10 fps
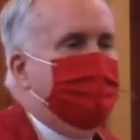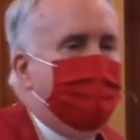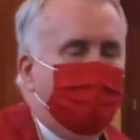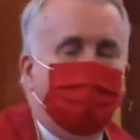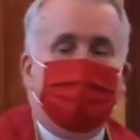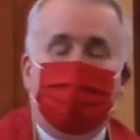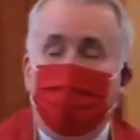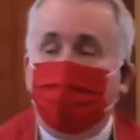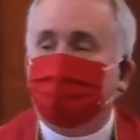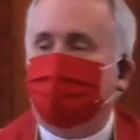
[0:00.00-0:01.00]
And what
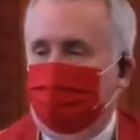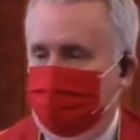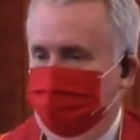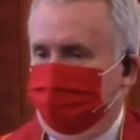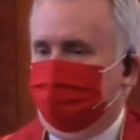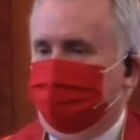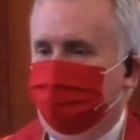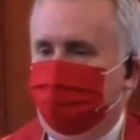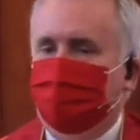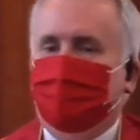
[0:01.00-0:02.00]
Paul says
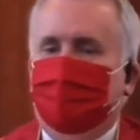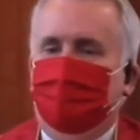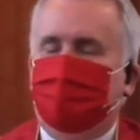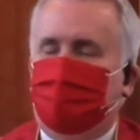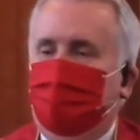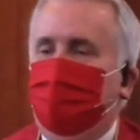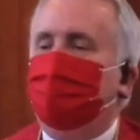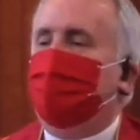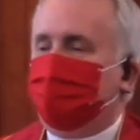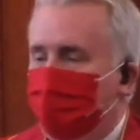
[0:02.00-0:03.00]
is that even
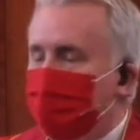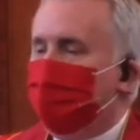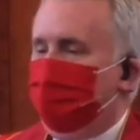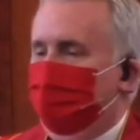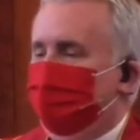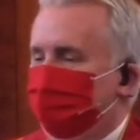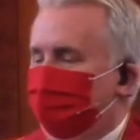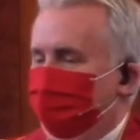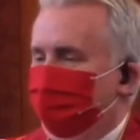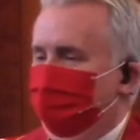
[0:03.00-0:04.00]
as we are being set
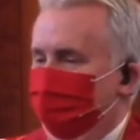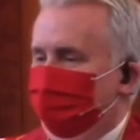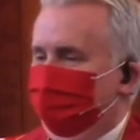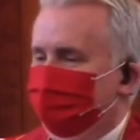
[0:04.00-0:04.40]
free,